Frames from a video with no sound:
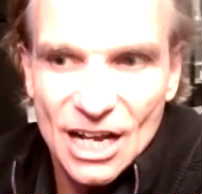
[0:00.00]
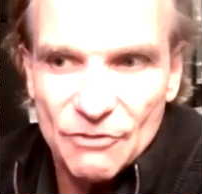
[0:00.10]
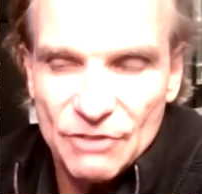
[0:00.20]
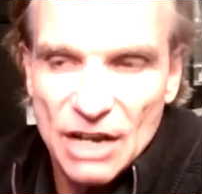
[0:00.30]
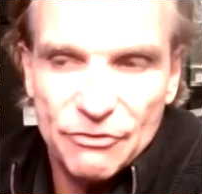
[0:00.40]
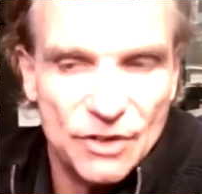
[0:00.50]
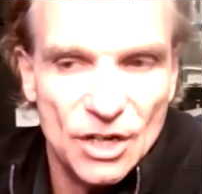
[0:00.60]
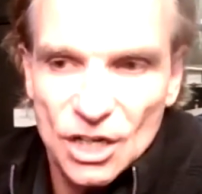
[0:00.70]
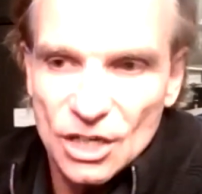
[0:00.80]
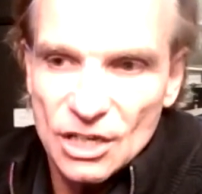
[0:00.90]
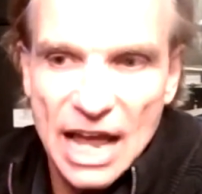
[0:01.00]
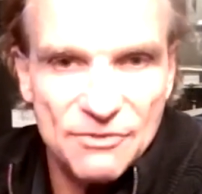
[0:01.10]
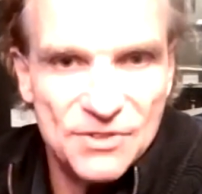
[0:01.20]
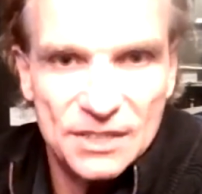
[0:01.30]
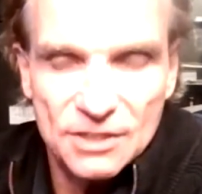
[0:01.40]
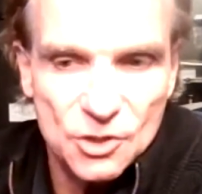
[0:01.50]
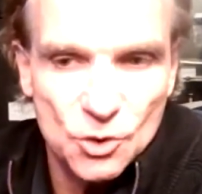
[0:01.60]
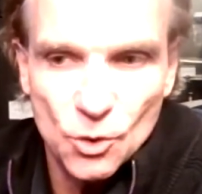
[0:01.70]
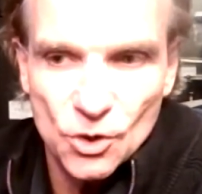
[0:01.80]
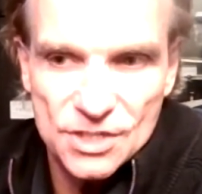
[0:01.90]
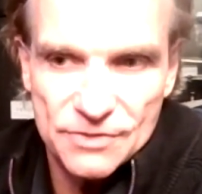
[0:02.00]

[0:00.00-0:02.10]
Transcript: We have live city tours.